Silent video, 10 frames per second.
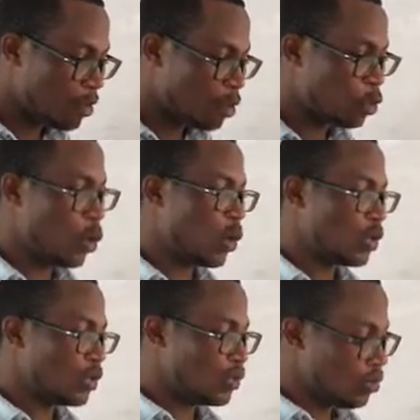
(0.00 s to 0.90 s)
So
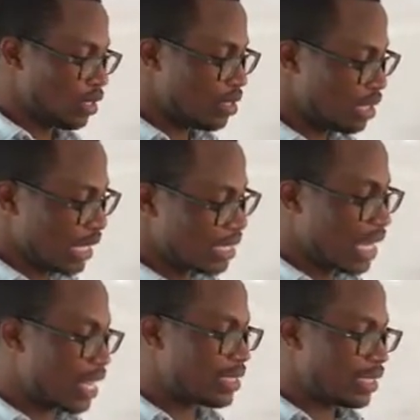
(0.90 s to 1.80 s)
it's
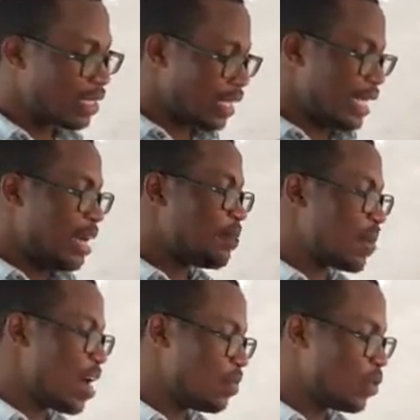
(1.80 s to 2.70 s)
stated in the
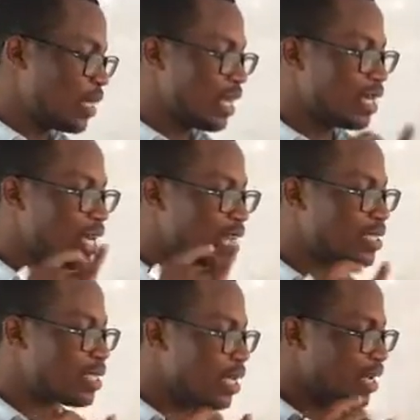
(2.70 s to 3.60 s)
preamble that
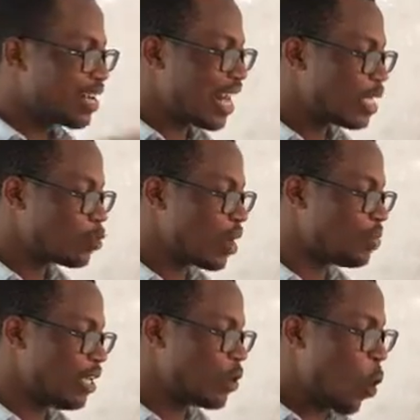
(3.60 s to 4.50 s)
the glassware
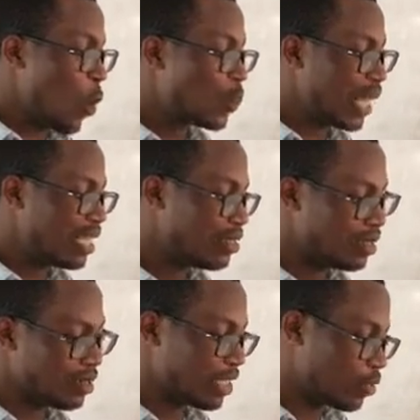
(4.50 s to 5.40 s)
B contains
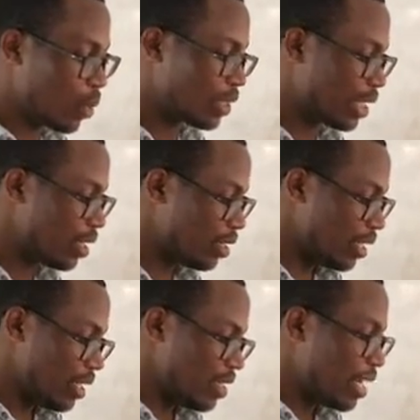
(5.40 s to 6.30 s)
distilled water.
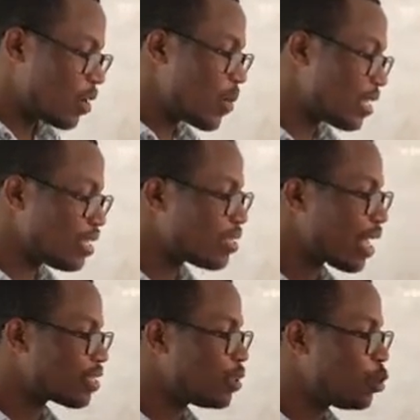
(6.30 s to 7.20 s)
Now the question is
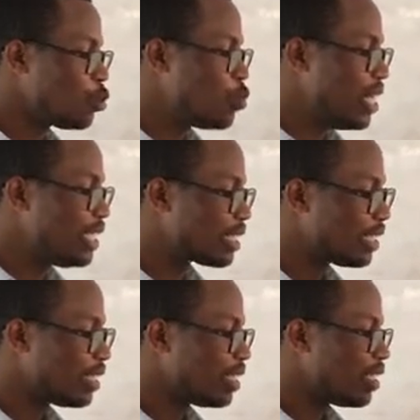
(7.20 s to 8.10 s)
asking to read
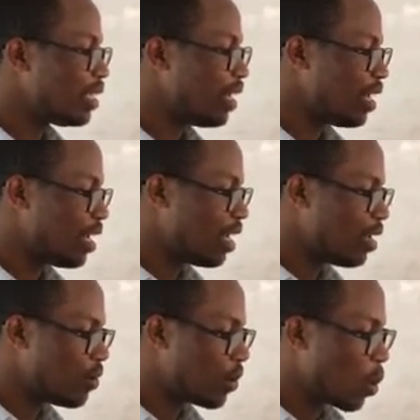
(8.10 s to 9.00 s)

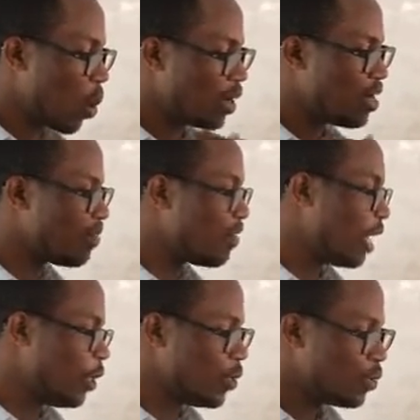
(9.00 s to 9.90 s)
and record the
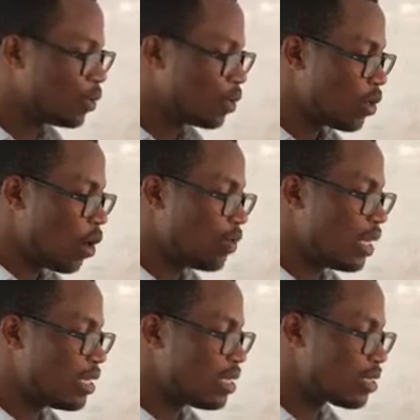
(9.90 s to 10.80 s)
value of
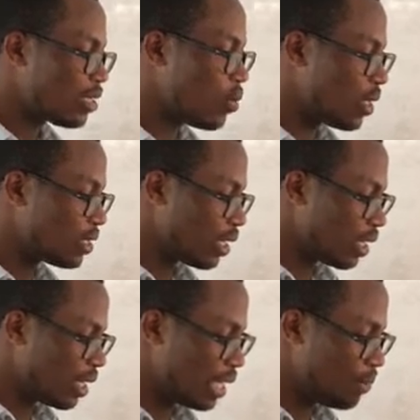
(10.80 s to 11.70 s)
the distilled
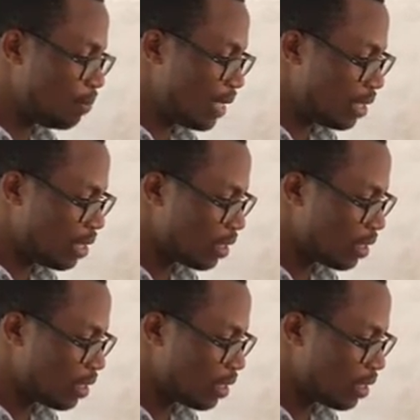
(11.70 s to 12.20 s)
water in B.